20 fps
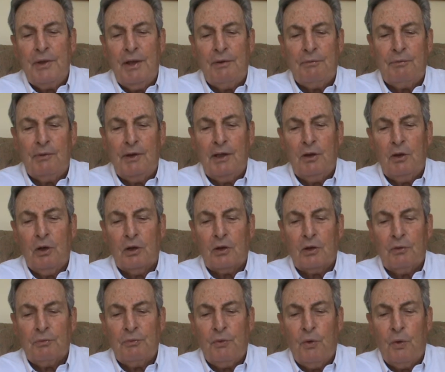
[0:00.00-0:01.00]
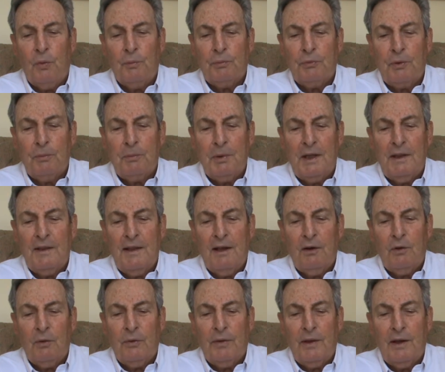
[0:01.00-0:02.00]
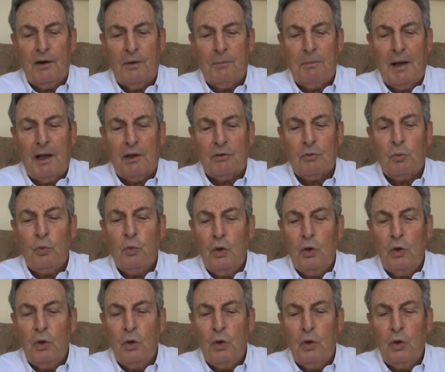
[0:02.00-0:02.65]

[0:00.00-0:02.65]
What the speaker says: definitely got the form to be there or thereabouts.